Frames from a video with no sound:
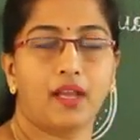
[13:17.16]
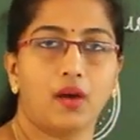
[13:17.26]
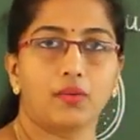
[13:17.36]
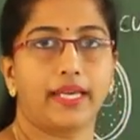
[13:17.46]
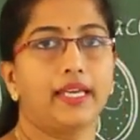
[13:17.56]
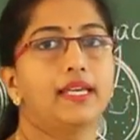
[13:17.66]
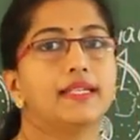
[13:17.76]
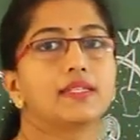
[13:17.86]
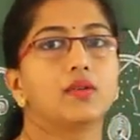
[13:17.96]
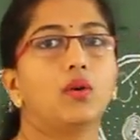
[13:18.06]
Okay,
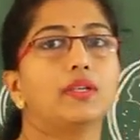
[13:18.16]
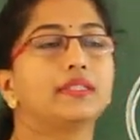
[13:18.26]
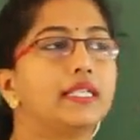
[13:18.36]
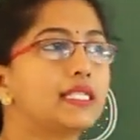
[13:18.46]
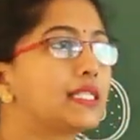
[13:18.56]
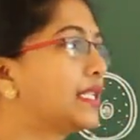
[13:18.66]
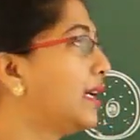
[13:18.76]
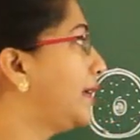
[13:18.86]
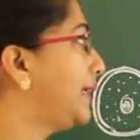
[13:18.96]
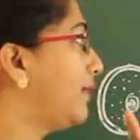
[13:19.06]
so this
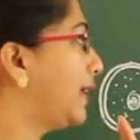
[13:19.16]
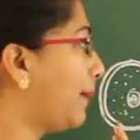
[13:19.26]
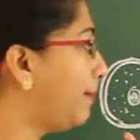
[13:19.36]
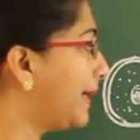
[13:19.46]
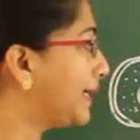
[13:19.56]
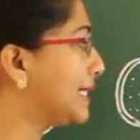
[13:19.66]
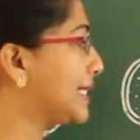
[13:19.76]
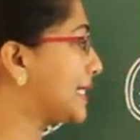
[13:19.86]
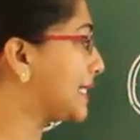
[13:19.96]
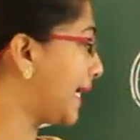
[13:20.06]
developmental
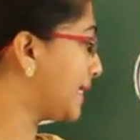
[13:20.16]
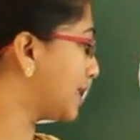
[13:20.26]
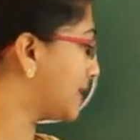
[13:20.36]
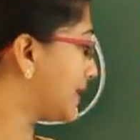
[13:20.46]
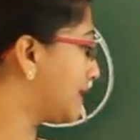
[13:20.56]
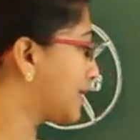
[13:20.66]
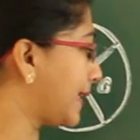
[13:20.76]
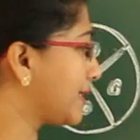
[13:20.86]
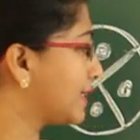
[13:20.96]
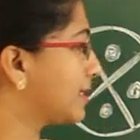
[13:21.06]
stages, see
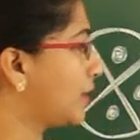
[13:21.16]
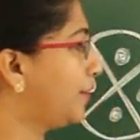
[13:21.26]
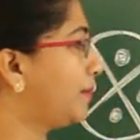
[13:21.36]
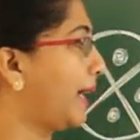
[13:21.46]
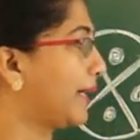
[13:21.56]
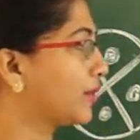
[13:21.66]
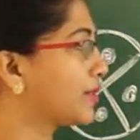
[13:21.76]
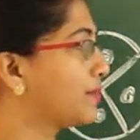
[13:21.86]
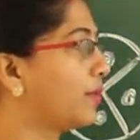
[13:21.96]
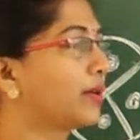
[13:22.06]
stages of a
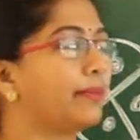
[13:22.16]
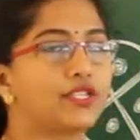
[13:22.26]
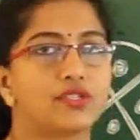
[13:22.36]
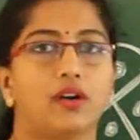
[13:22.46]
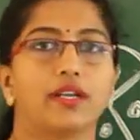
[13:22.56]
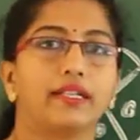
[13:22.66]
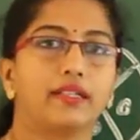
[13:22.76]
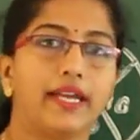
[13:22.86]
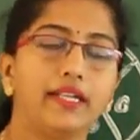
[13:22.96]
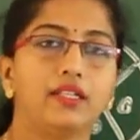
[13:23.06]
microspore maturing
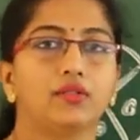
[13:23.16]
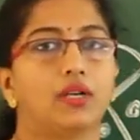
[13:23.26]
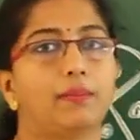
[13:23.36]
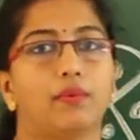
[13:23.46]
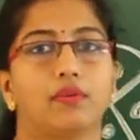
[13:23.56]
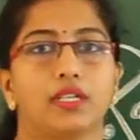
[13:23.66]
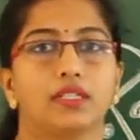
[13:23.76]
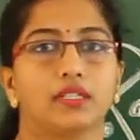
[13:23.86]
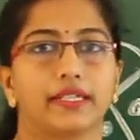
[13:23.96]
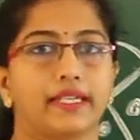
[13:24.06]
into a
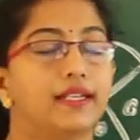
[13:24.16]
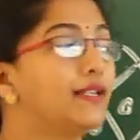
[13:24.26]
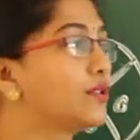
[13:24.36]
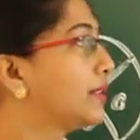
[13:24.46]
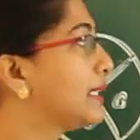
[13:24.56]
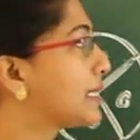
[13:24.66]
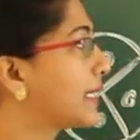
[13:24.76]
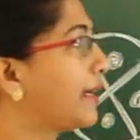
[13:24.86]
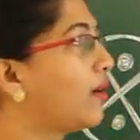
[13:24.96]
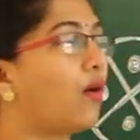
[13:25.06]
pollen grain. So this
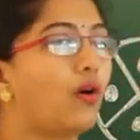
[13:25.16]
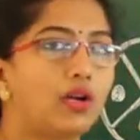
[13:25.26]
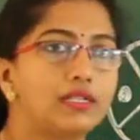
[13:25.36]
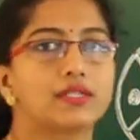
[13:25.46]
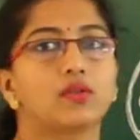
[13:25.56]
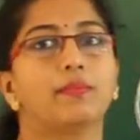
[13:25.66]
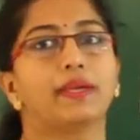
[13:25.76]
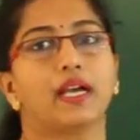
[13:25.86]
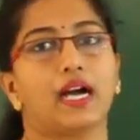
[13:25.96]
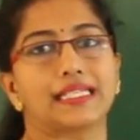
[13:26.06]
can also
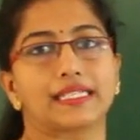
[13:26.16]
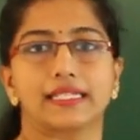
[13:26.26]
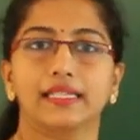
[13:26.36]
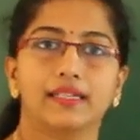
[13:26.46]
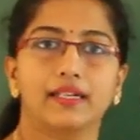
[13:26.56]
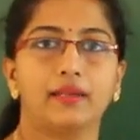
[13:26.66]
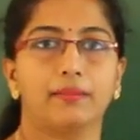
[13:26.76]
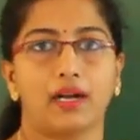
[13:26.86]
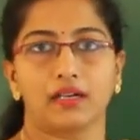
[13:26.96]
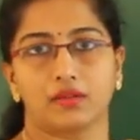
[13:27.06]
be asked as a
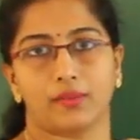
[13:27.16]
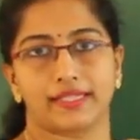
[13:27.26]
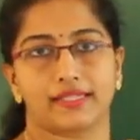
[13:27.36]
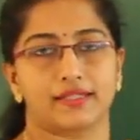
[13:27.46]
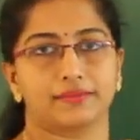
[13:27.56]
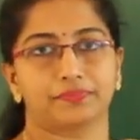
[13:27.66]
3-mark question.